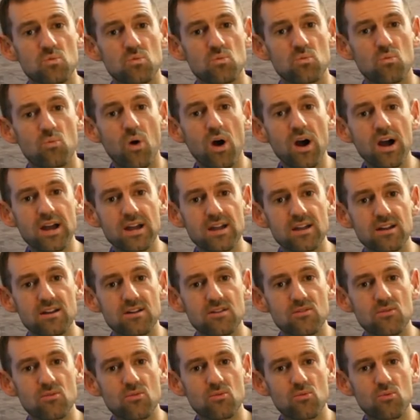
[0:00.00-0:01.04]
Why?
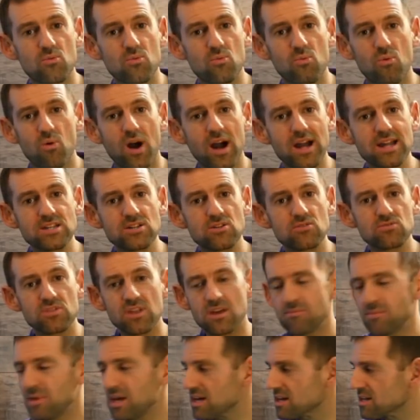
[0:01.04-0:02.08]
Why don't
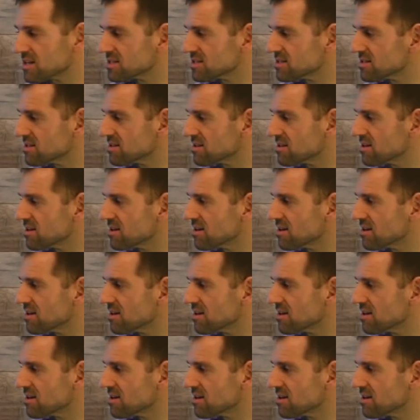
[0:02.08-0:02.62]
they mix?